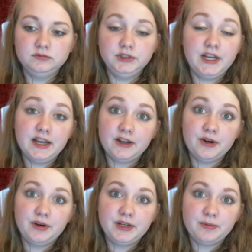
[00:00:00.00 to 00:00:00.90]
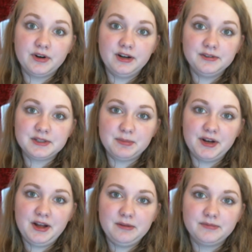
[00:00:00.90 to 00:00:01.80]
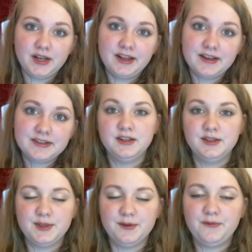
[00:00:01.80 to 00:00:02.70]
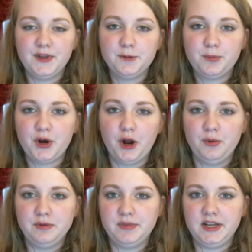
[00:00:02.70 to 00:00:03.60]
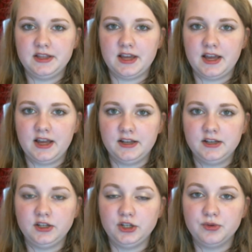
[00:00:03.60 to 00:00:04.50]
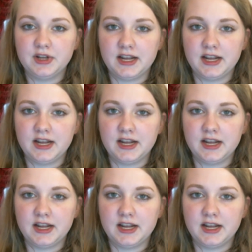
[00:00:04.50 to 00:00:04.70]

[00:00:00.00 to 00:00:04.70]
you can't go anywhere else but up, I guess. The fifth pro would be that you can